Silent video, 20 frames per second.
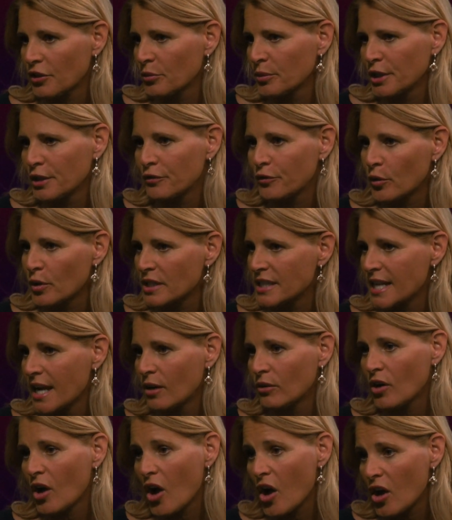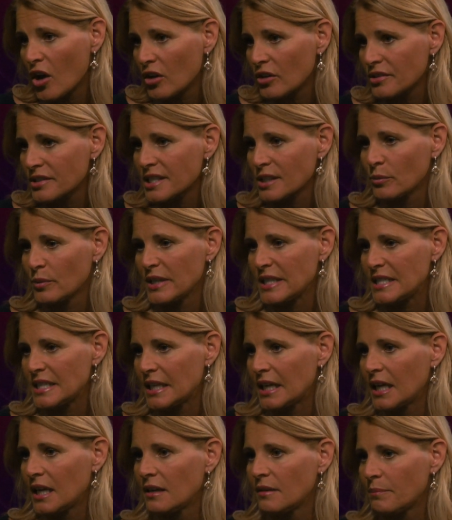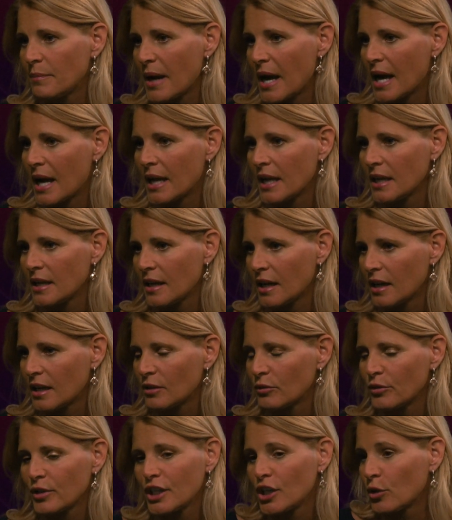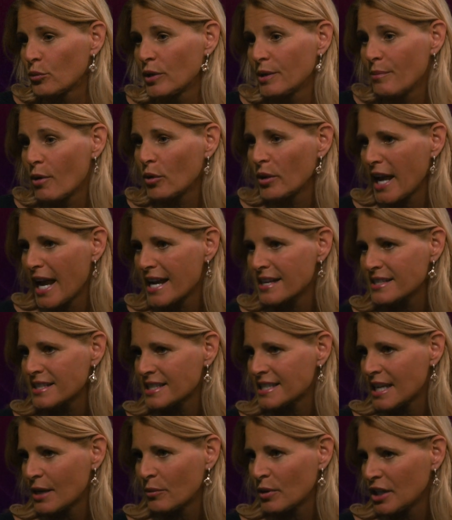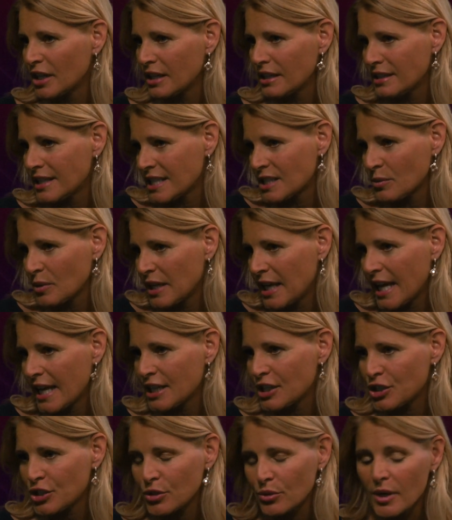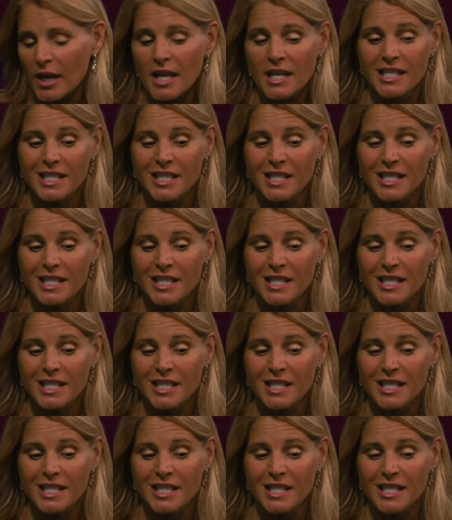three or four town halls, and we did it by uh, you know remote access. That way, mm-hmm. that's what you had to do.